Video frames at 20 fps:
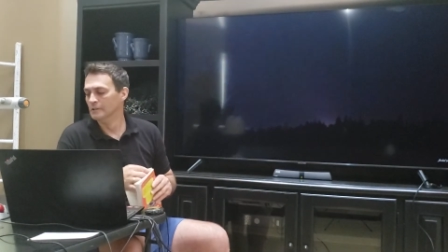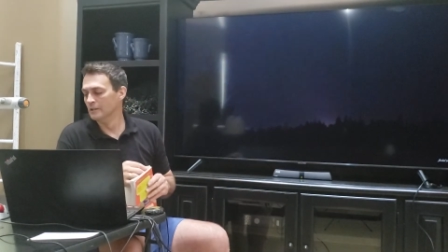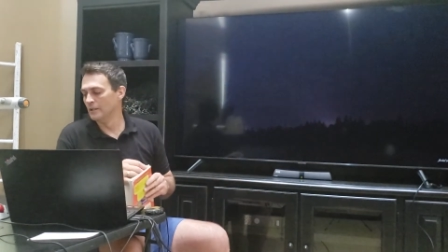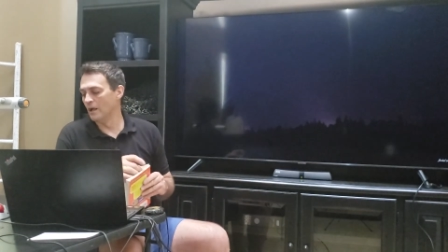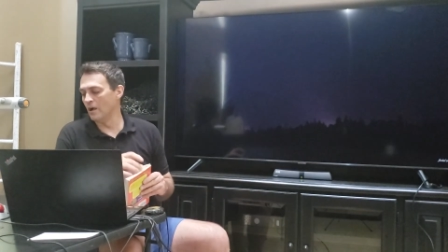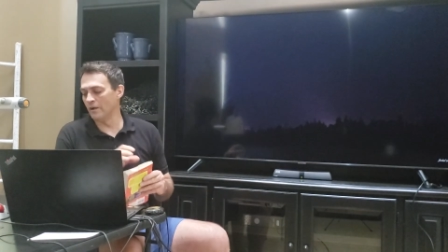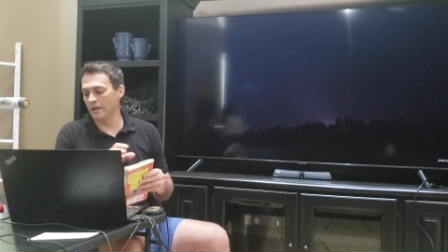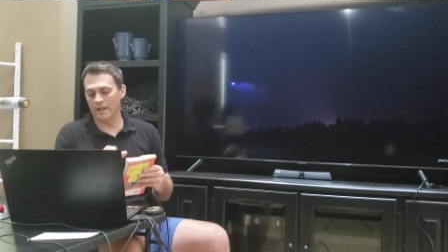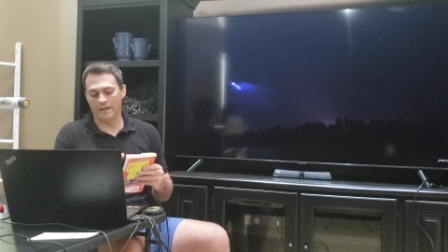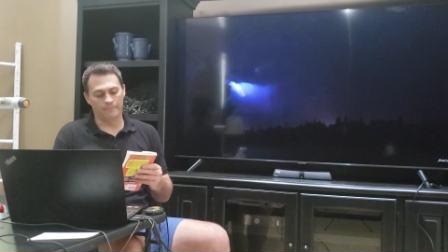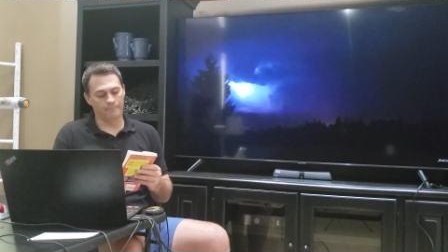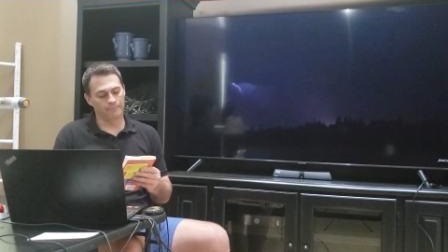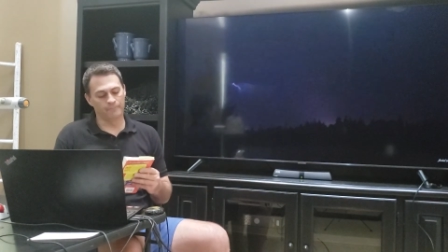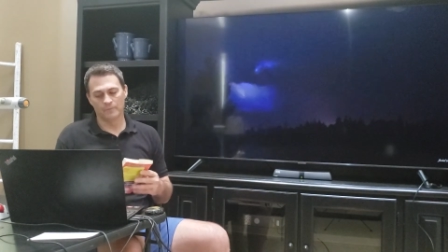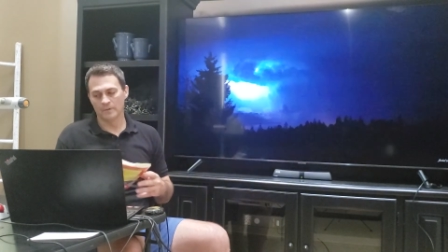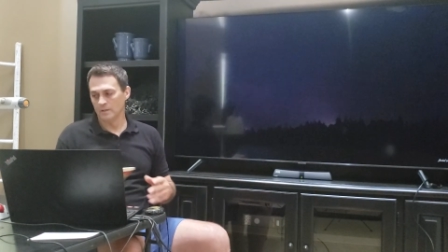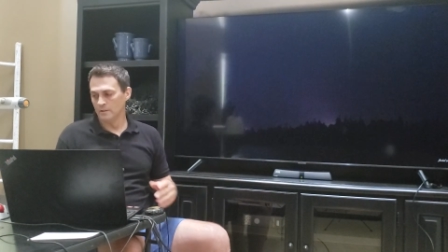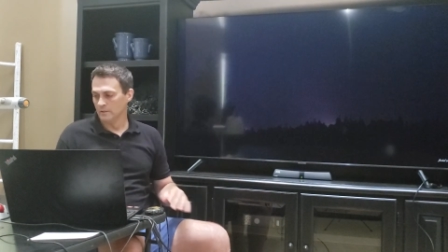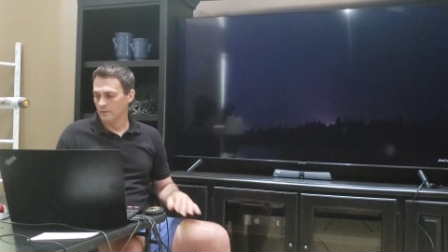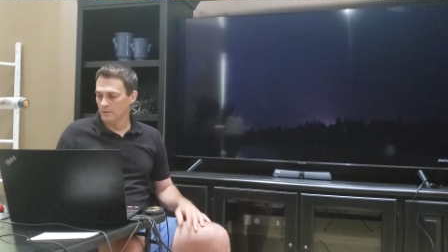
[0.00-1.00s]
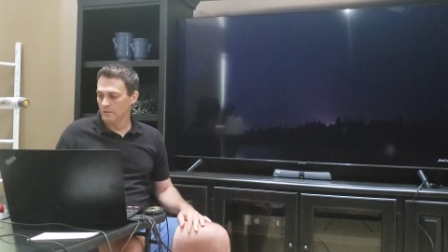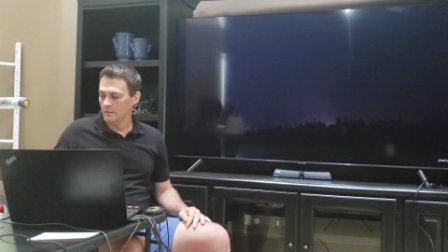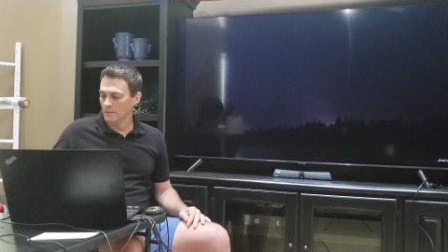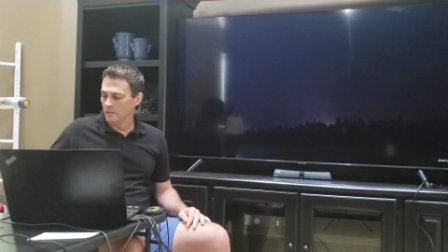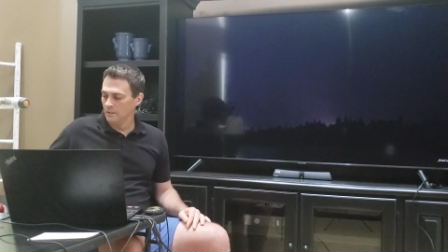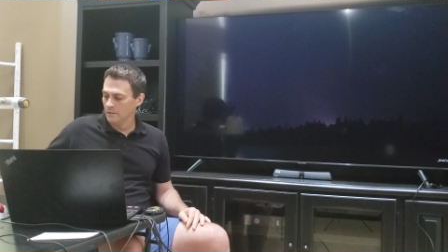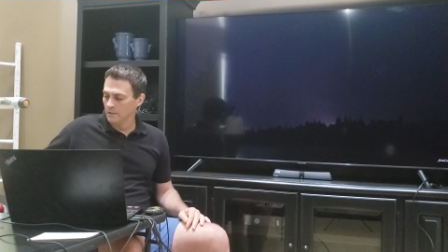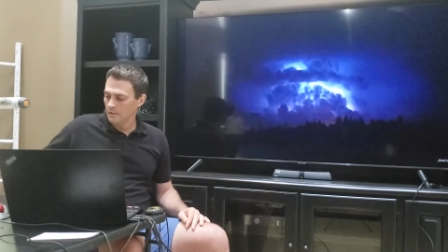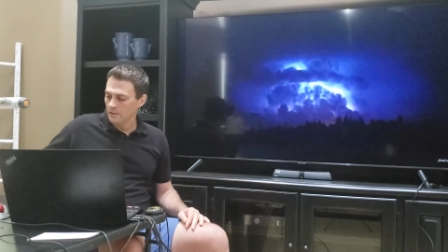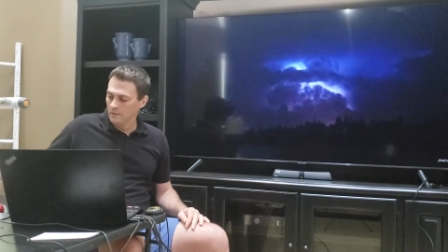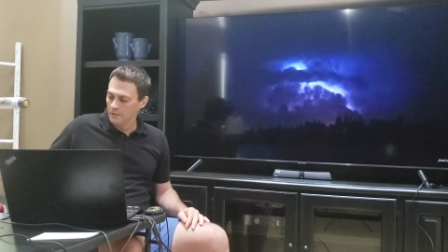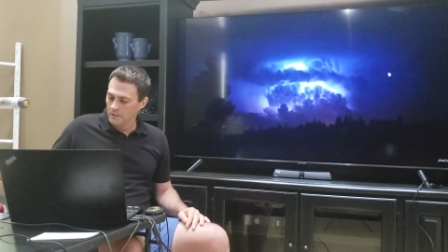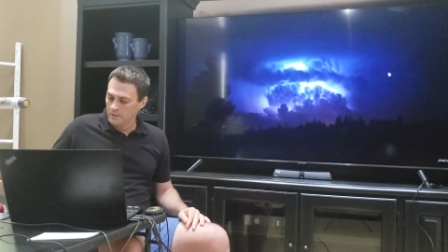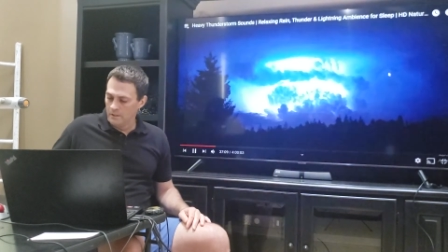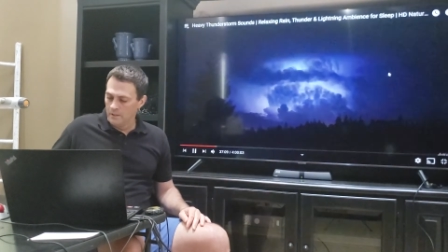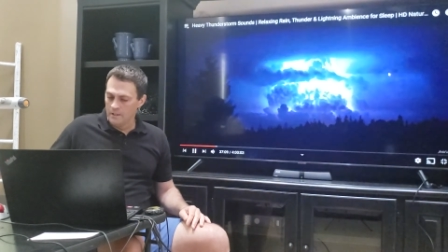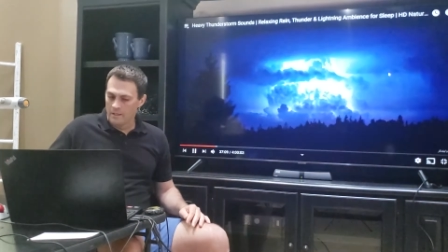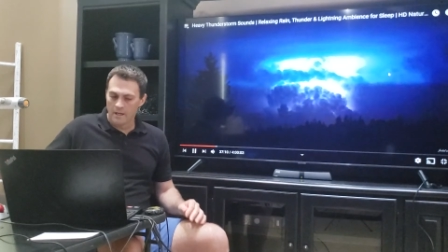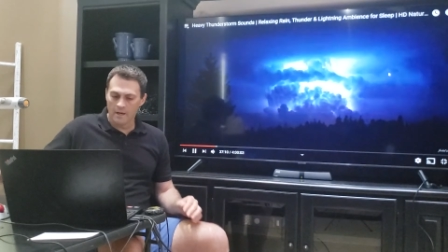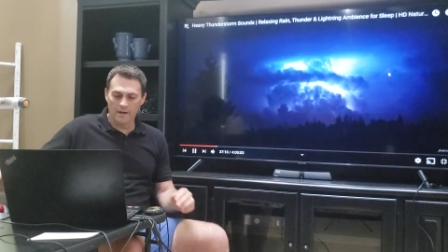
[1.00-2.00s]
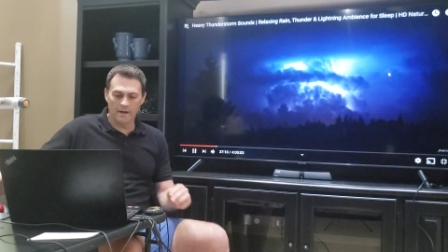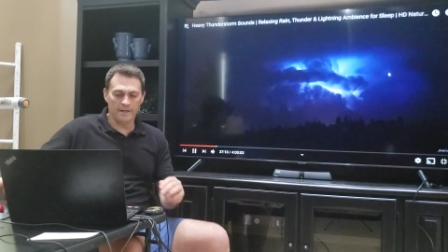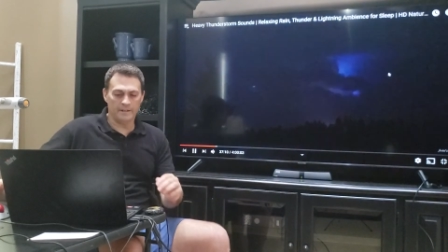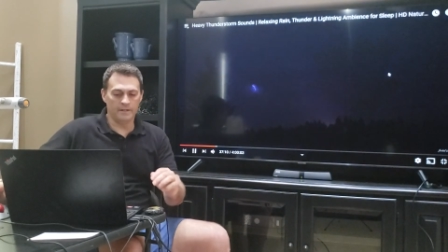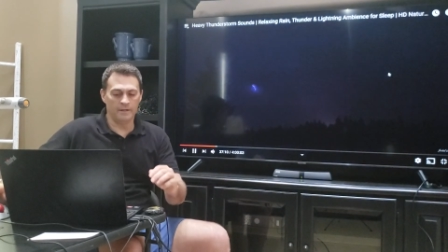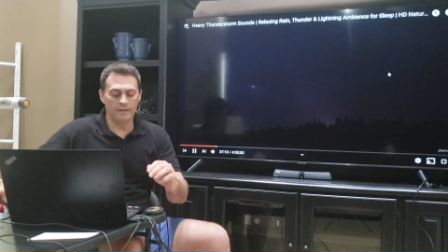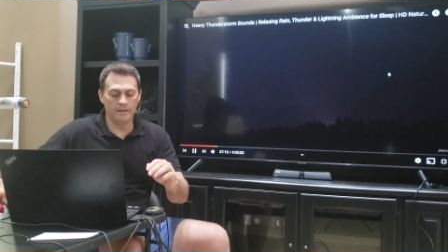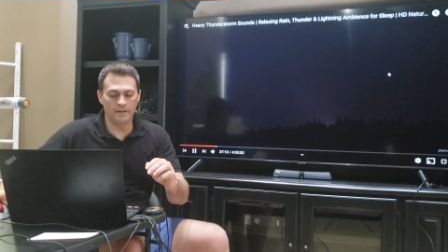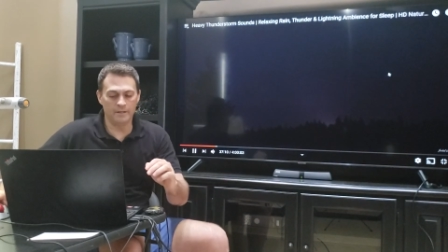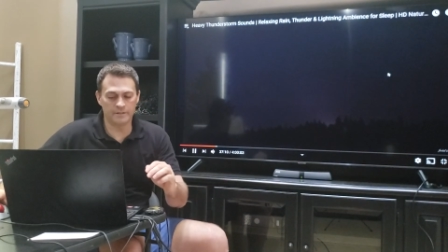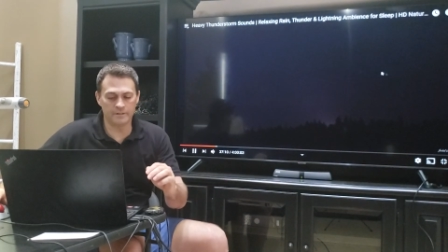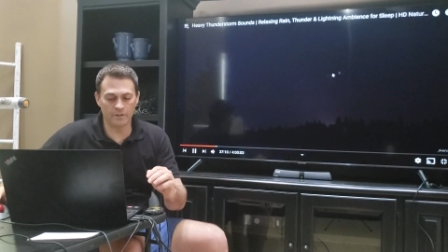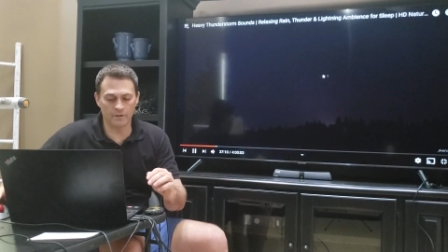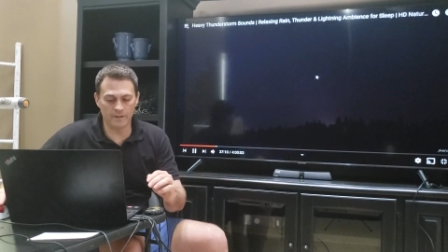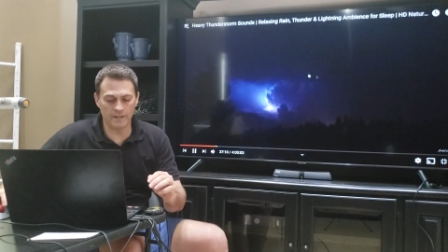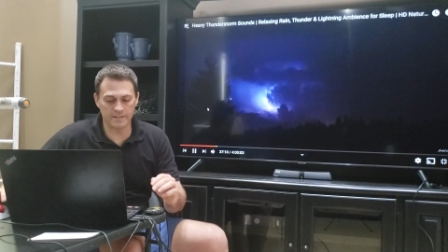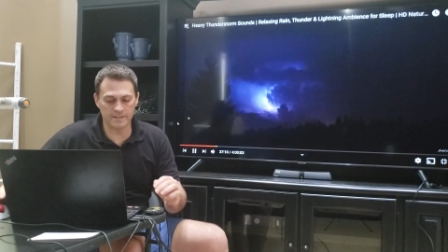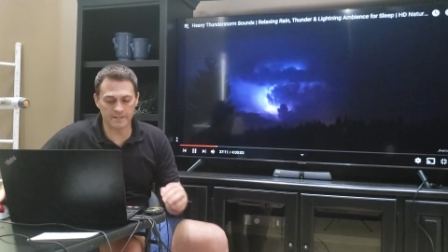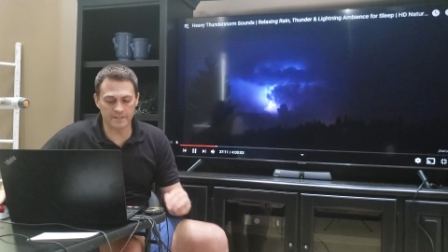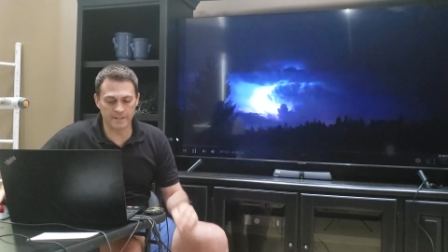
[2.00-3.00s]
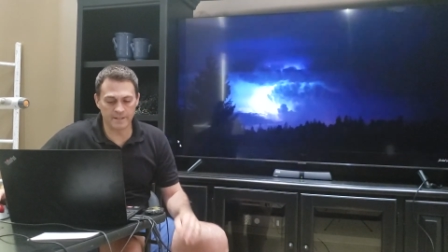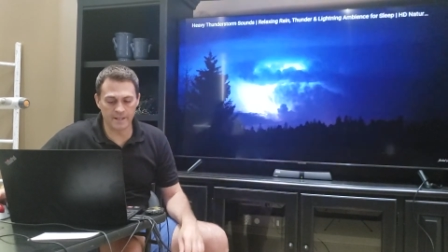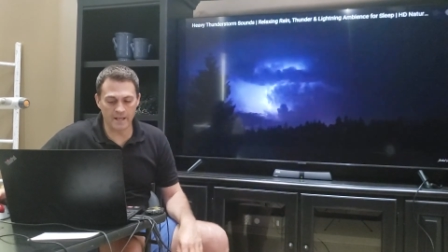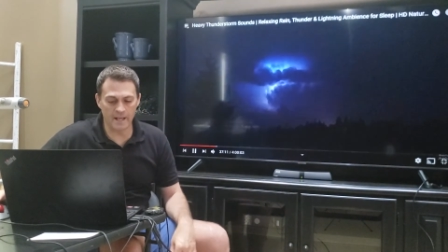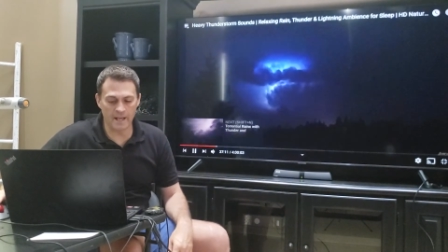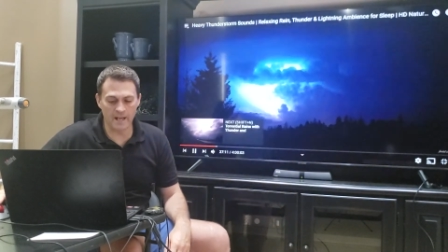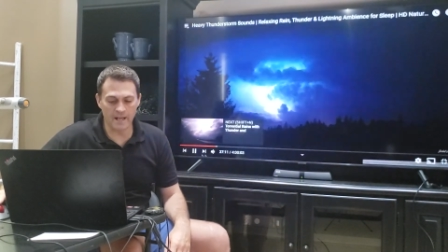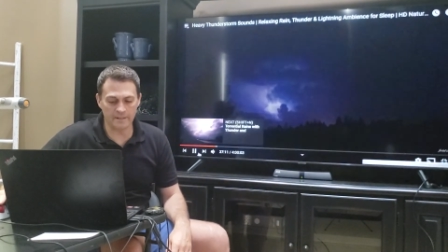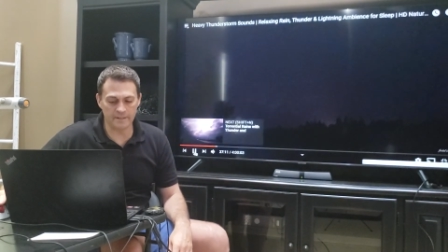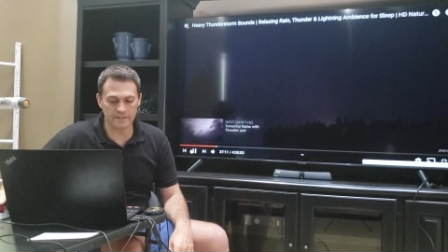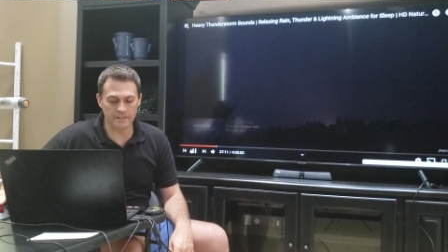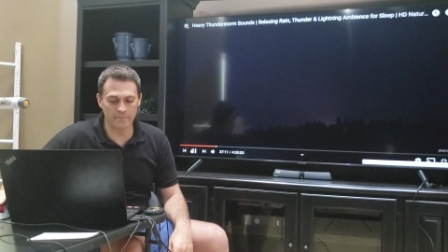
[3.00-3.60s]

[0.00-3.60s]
Okay. Alright, so that's that.